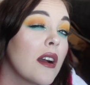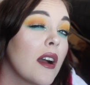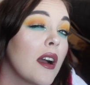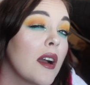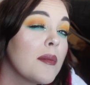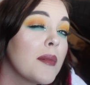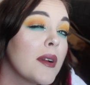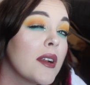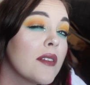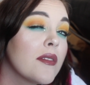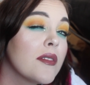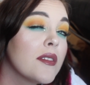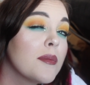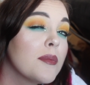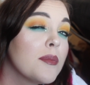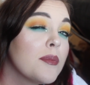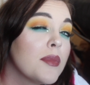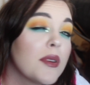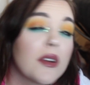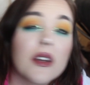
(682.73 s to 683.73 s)
I might have
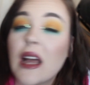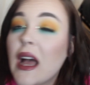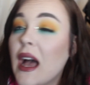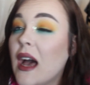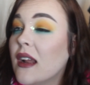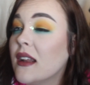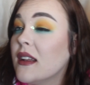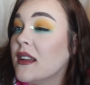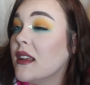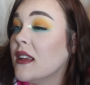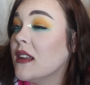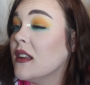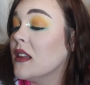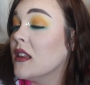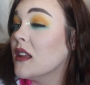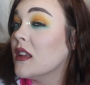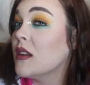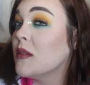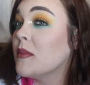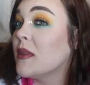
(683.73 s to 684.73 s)
added in a
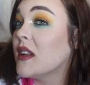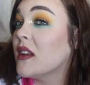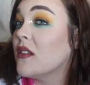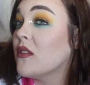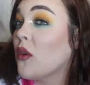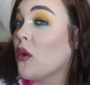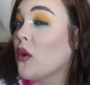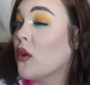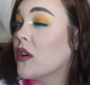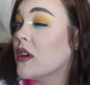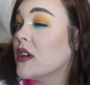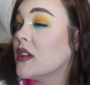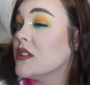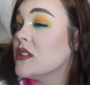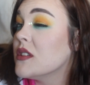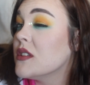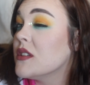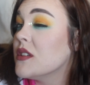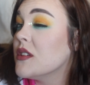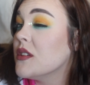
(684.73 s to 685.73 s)
little bit of
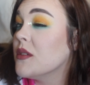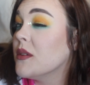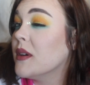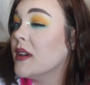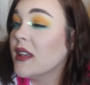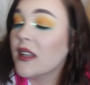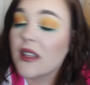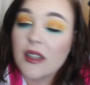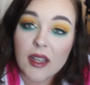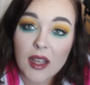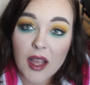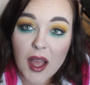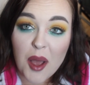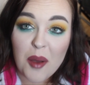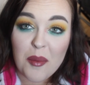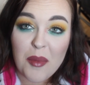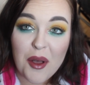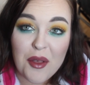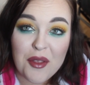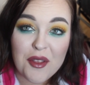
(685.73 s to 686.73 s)
orange to it
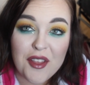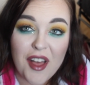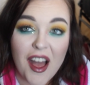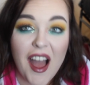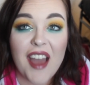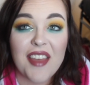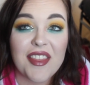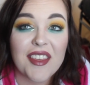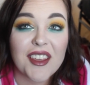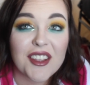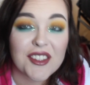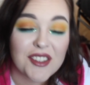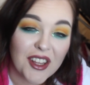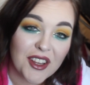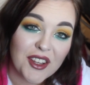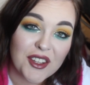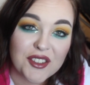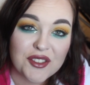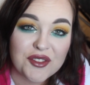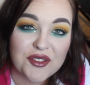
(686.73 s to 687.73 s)
but then I think it, it
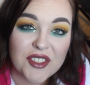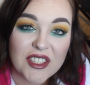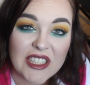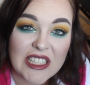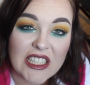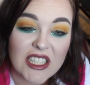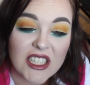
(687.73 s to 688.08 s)
looks really